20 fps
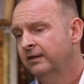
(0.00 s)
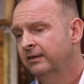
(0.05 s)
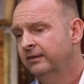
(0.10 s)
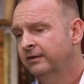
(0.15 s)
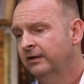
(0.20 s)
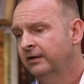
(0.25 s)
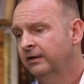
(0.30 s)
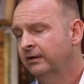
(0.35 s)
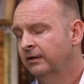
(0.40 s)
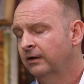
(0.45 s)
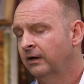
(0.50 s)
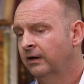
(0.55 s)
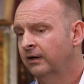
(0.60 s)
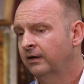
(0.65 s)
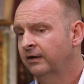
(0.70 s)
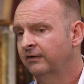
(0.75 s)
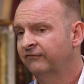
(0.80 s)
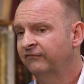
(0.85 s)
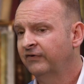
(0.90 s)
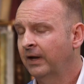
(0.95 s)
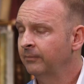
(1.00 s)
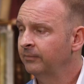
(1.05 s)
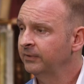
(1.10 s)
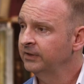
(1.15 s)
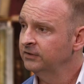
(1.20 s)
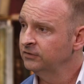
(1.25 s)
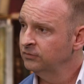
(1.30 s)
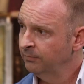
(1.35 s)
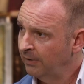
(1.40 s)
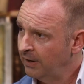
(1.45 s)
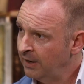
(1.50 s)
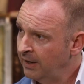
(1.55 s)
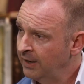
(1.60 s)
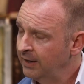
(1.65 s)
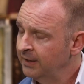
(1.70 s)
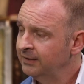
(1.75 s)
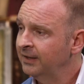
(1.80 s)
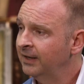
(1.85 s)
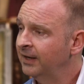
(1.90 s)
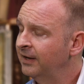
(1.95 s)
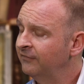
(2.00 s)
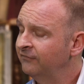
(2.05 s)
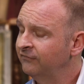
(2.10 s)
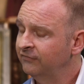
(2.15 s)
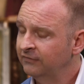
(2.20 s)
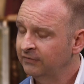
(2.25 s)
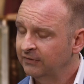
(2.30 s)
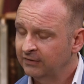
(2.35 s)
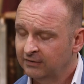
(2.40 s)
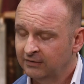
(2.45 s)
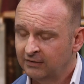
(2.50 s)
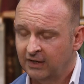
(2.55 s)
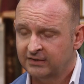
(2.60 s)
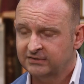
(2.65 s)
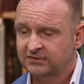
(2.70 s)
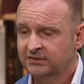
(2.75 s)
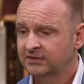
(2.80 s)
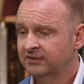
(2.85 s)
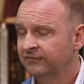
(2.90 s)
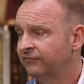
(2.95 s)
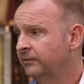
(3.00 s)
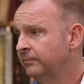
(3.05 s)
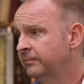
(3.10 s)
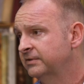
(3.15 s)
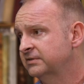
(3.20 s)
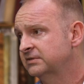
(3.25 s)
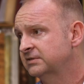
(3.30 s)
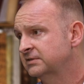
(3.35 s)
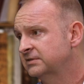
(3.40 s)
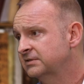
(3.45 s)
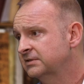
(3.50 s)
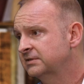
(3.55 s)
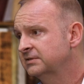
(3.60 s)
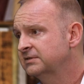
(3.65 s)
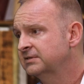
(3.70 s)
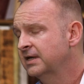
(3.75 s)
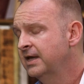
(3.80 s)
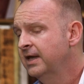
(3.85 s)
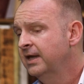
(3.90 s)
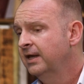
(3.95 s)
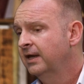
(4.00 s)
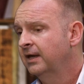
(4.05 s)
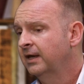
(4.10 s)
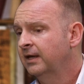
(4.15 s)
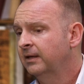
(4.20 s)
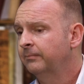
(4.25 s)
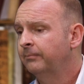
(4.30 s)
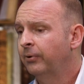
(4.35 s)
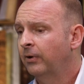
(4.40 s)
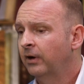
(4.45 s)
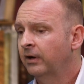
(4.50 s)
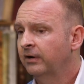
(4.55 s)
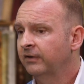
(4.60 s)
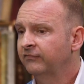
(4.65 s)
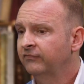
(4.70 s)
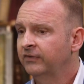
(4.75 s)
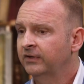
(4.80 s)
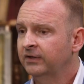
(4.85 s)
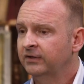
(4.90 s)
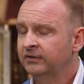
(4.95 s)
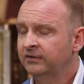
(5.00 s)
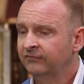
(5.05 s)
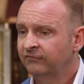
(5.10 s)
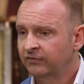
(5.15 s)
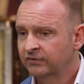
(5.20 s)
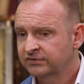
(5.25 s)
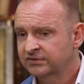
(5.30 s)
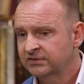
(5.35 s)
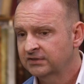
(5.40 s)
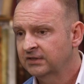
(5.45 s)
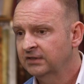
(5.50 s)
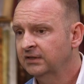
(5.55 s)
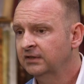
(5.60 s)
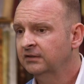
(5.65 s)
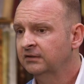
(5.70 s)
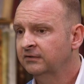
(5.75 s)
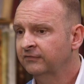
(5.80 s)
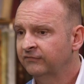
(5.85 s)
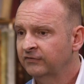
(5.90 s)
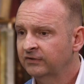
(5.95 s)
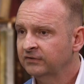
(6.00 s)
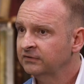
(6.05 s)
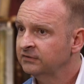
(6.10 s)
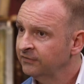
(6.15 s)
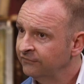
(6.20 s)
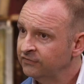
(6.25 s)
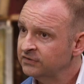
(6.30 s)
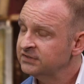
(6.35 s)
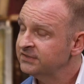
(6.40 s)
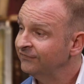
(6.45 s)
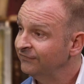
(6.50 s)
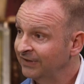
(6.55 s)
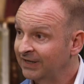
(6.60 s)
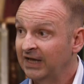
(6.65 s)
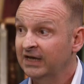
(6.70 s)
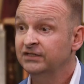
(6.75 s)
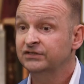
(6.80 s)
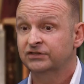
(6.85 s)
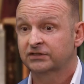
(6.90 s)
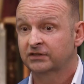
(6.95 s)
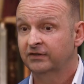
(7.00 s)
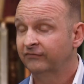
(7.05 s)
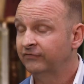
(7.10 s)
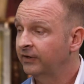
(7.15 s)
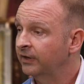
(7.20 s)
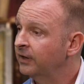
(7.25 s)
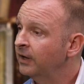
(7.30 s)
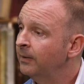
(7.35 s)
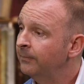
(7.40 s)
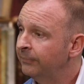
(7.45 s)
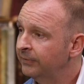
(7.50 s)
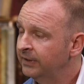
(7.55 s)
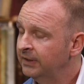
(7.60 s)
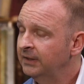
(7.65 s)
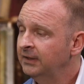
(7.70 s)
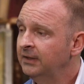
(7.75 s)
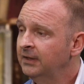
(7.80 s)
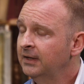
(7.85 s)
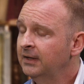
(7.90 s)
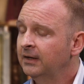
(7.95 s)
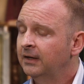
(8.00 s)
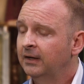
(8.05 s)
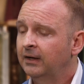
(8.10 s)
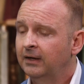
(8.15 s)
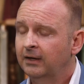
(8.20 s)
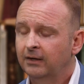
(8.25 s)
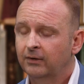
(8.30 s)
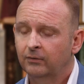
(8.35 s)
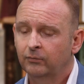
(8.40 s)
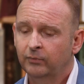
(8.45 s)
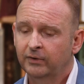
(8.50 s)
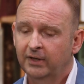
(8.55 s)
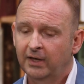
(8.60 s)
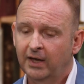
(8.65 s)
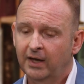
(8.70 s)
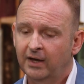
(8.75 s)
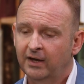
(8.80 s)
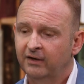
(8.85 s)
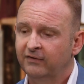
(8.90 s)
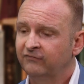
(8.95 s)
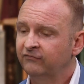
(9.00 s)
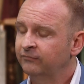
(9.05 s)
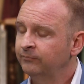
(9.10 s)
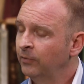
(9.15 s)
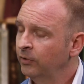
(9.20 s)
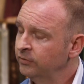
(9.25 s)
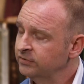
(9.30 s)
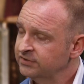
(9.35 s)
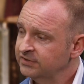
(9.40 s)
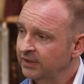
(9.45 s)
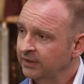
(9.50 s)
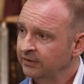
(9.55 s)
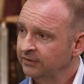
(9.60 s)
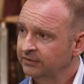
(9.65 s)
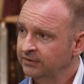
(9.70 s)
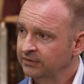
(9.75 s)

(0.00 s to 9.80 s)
there are a family in Dubai. They have lots of different businesses, and part of the diversification of their company, we have motorcycle